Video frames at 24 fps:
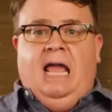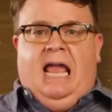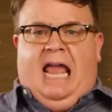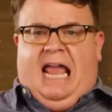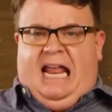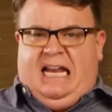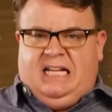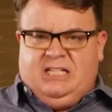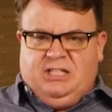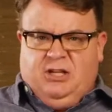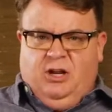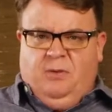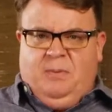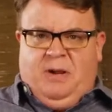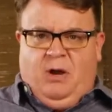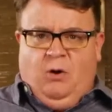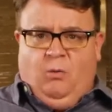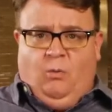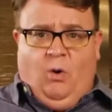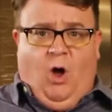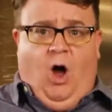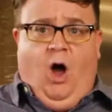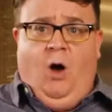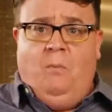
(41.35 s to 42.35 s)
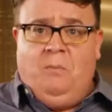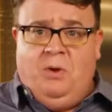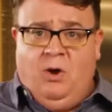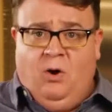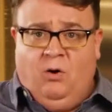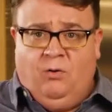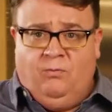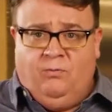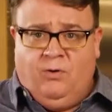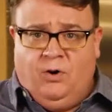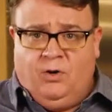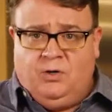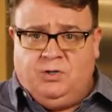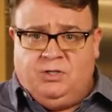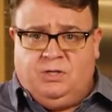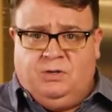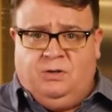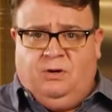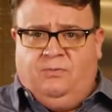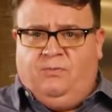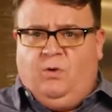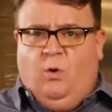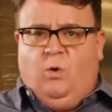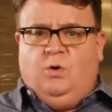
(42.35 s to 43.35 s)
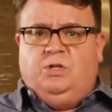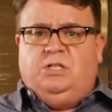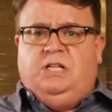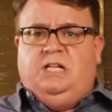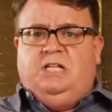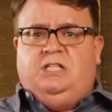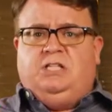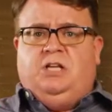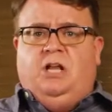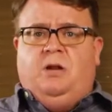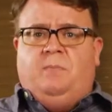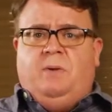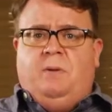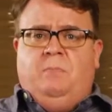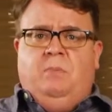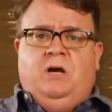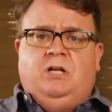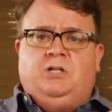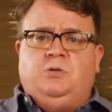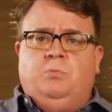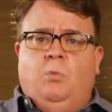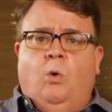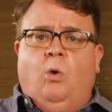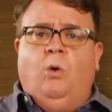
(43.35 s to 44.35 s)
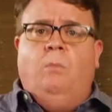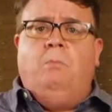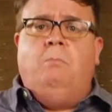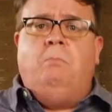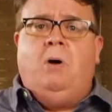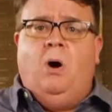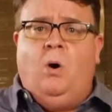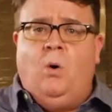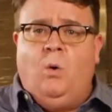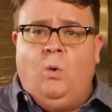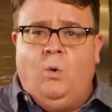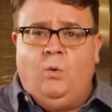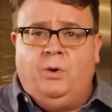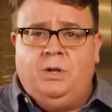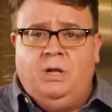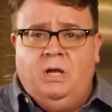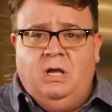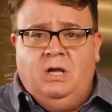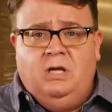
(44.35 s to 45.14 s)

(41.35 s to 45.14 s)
And it's going to be a raw milk version, of course, and it's going to be much more bold.